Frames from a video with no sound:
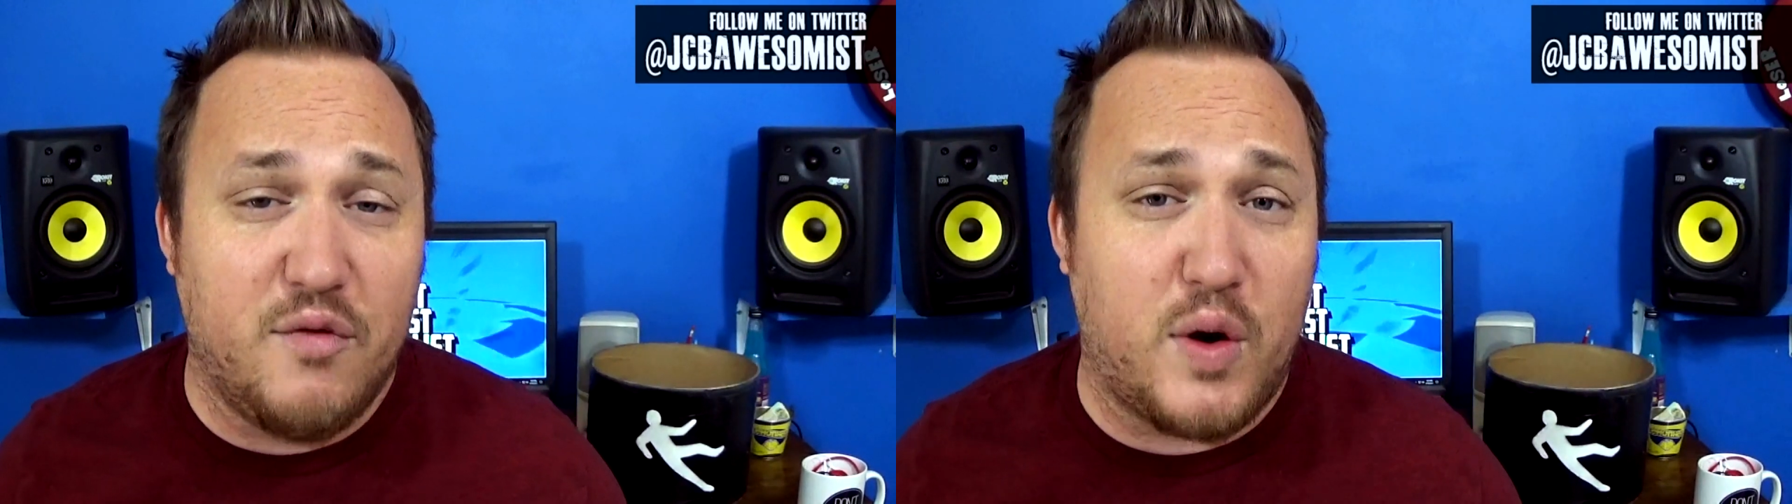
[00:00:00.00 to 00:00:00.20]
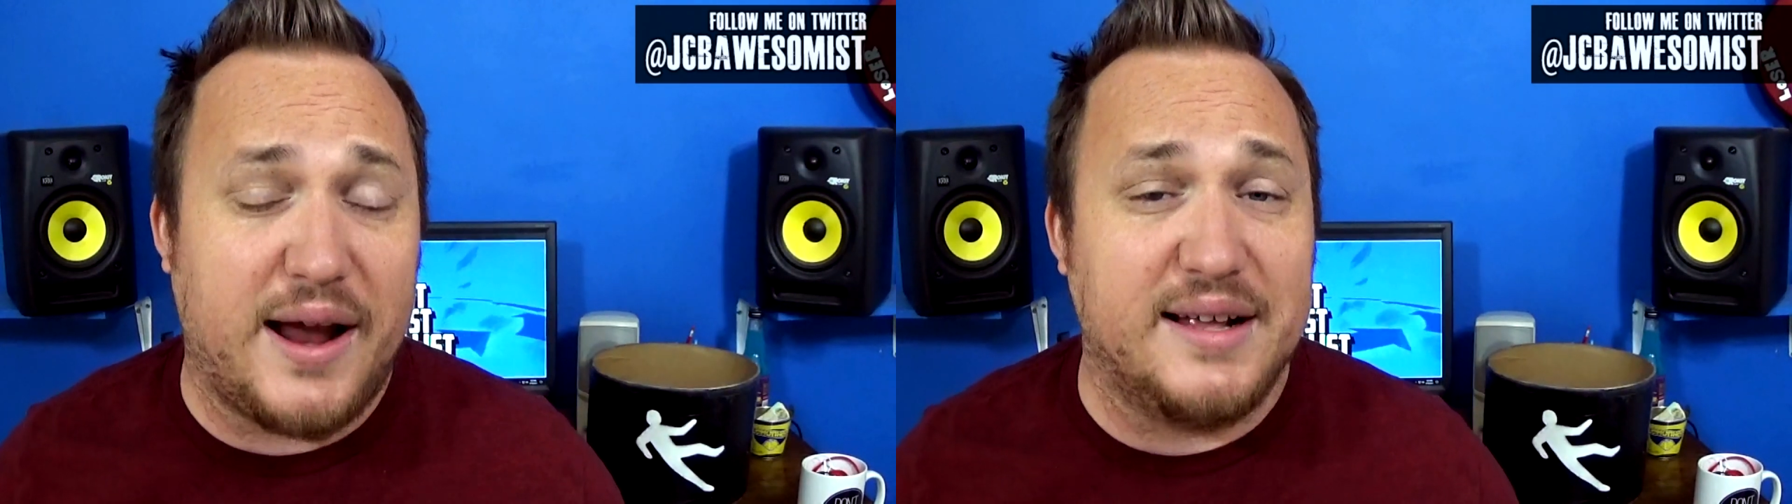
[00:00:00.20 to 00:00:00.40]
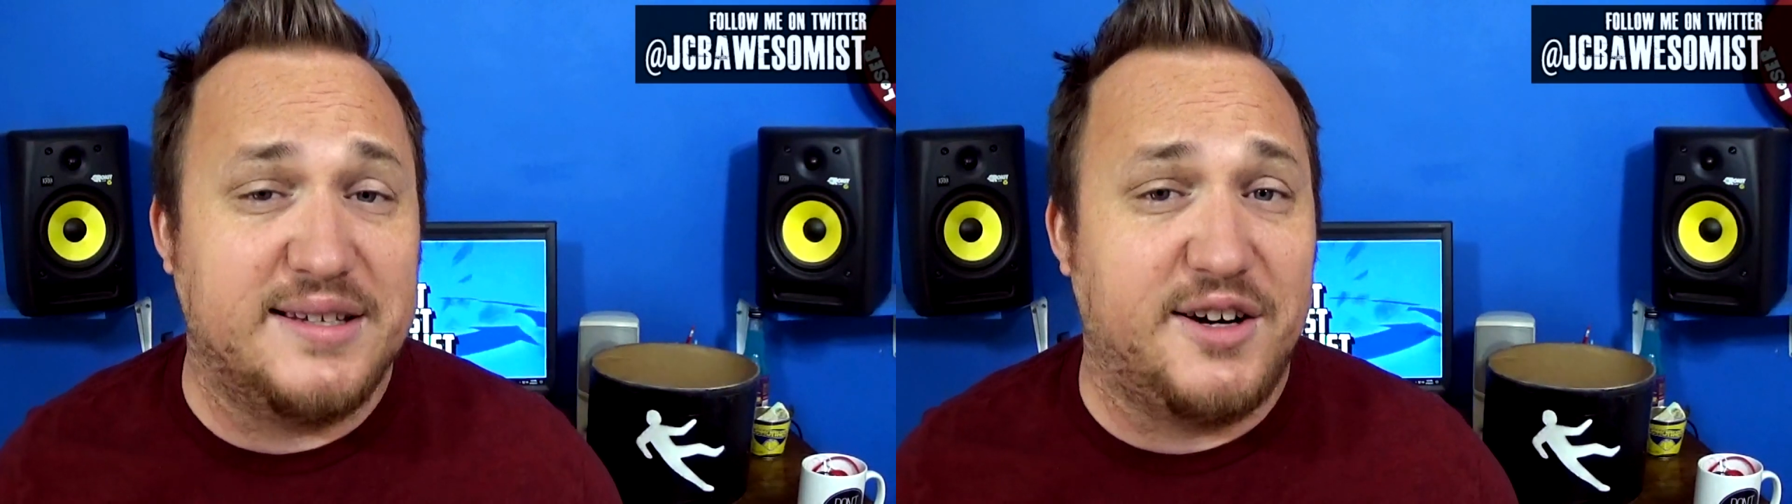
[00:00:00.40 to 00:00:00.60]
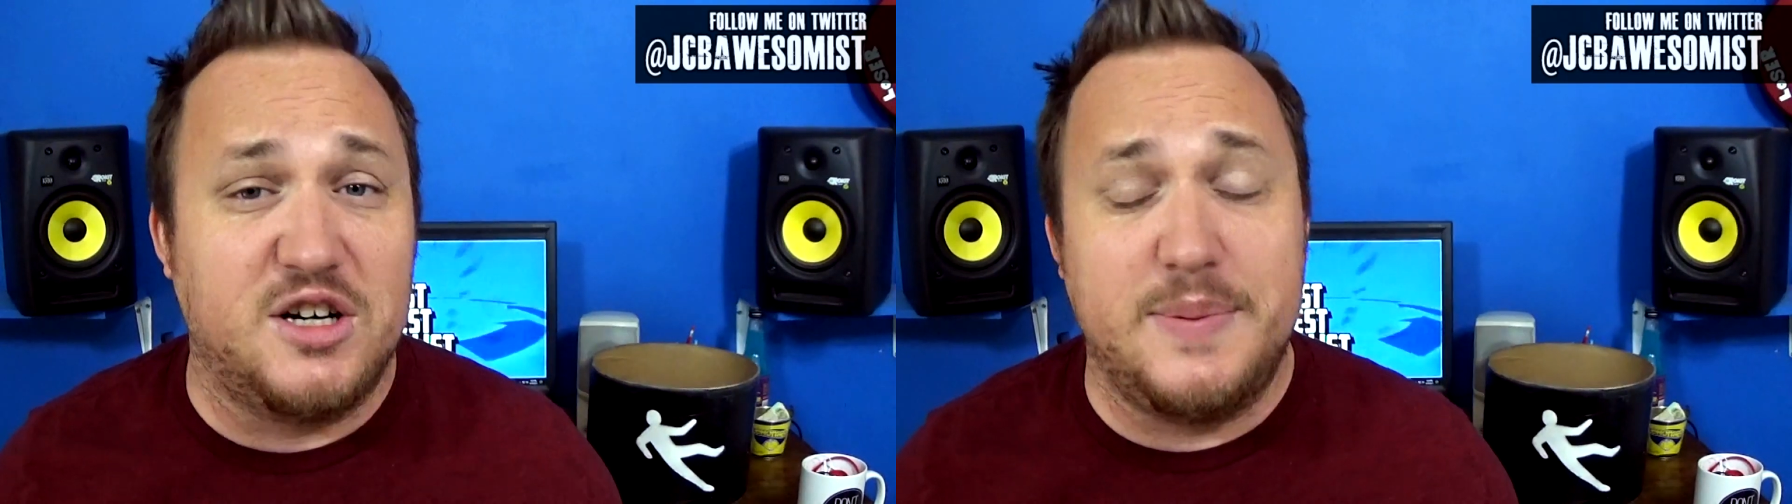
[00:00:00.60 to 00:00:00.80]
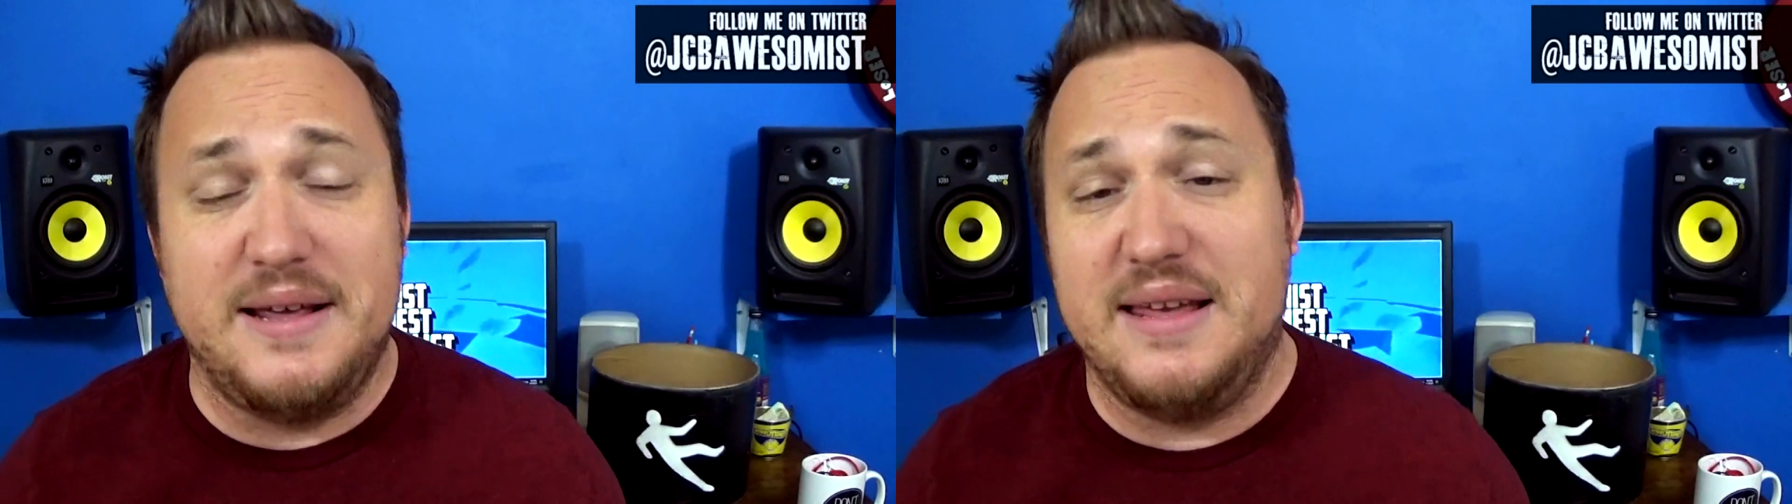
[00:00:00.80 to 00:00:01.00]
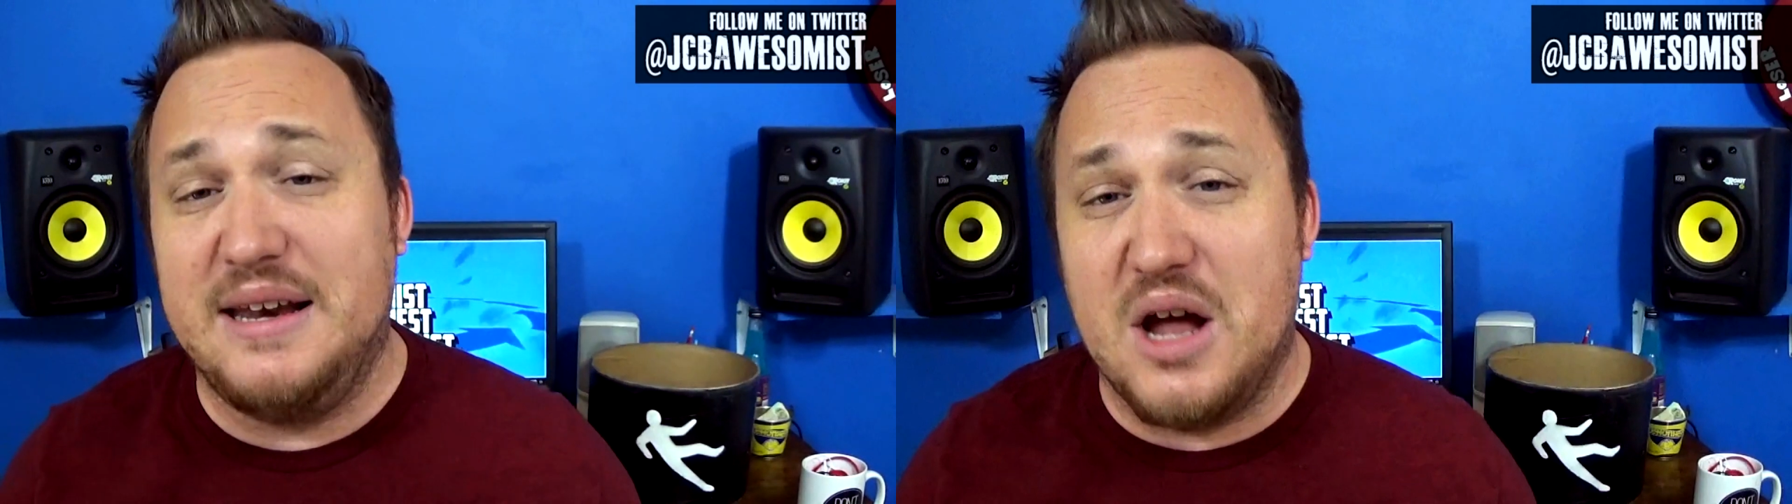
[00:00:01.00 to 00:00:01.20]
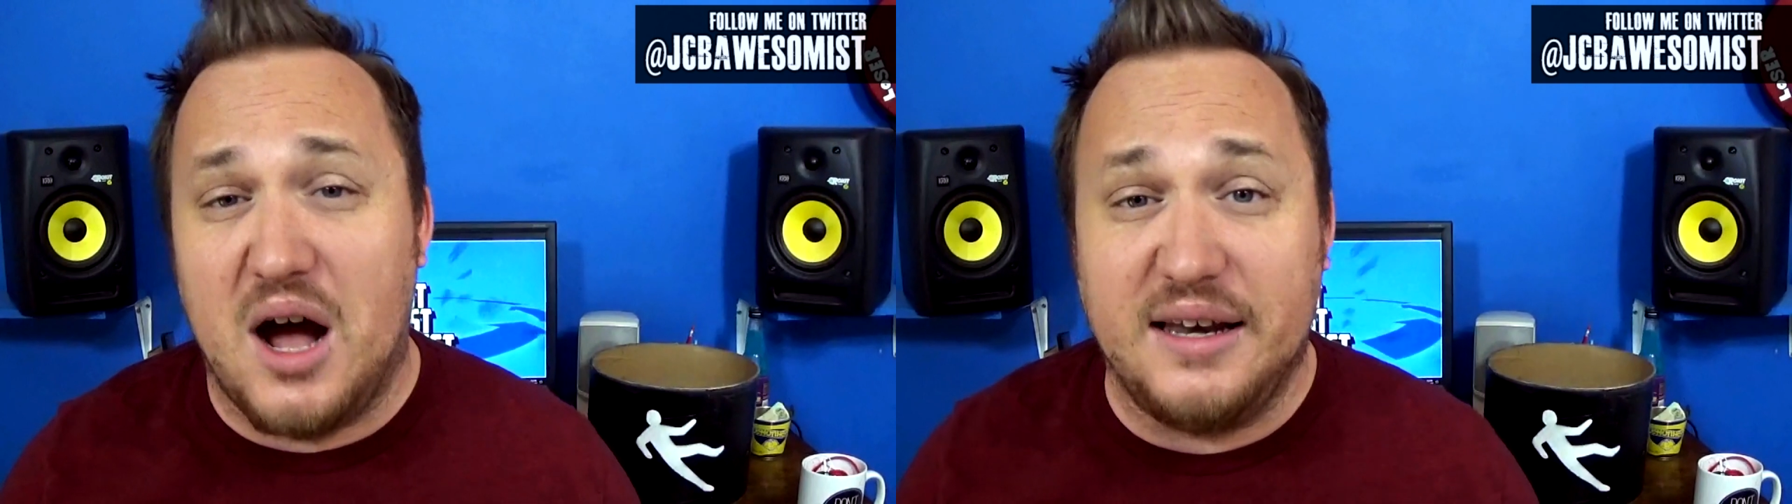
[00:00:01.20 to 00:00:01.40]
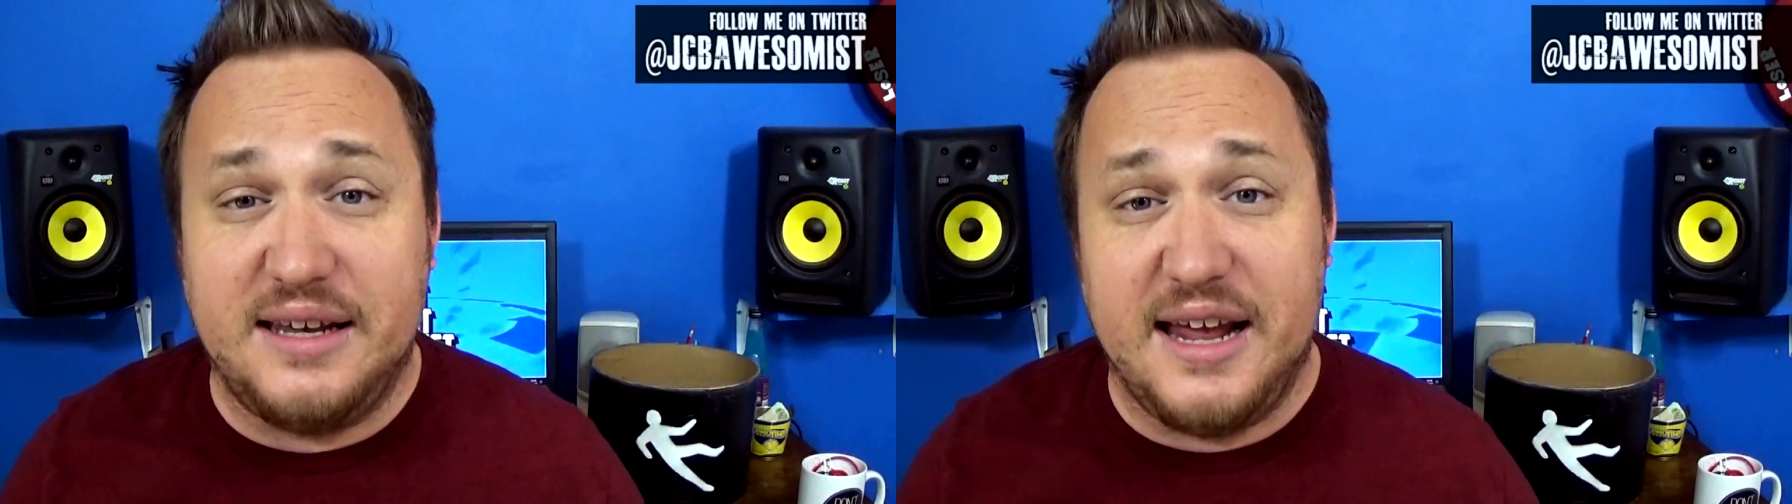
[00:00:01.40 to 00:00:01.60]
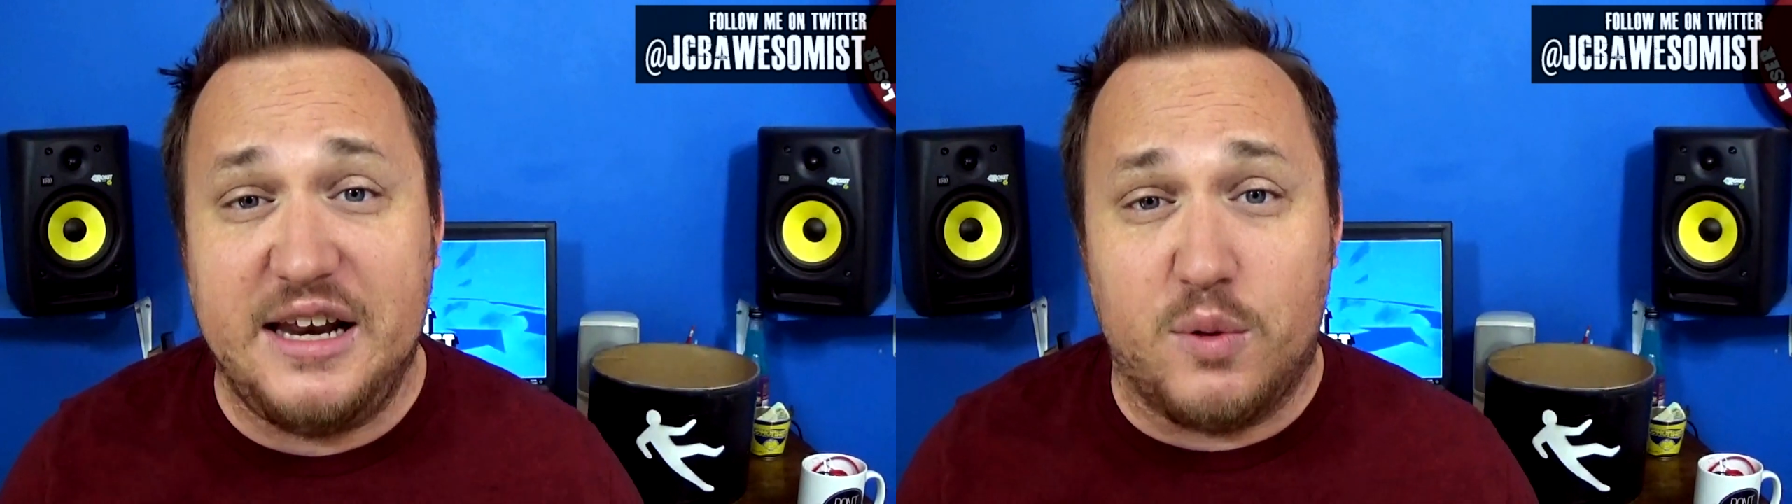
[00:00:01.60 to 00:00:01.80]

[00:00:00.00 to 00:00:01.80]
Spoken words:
what I consider to be the non-kiddie